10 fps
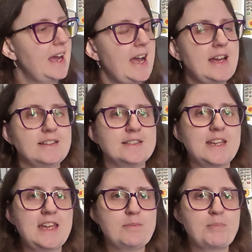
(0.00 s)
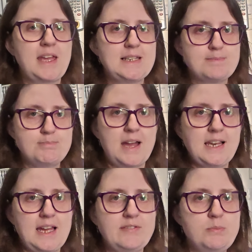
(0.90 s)
And it makes my
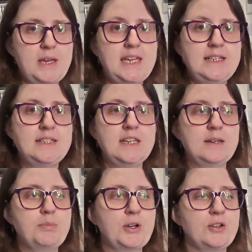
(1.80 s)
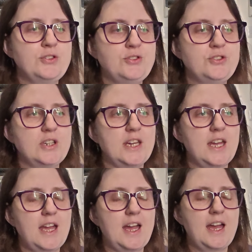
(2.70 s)
life a bit easier because
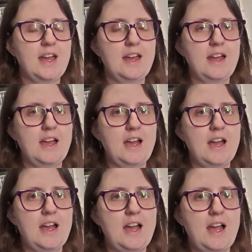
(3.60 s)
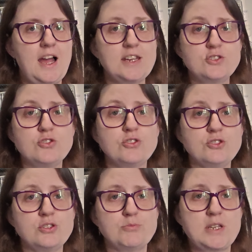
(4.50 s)
I struggle
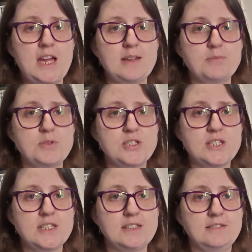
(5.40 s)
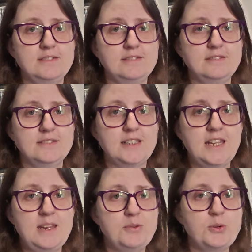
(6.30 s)
sometimes to
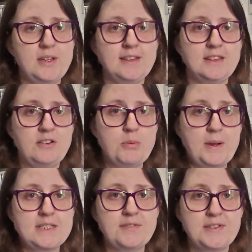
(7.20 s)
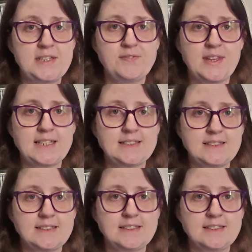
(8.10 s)
keep doing the repetitive things,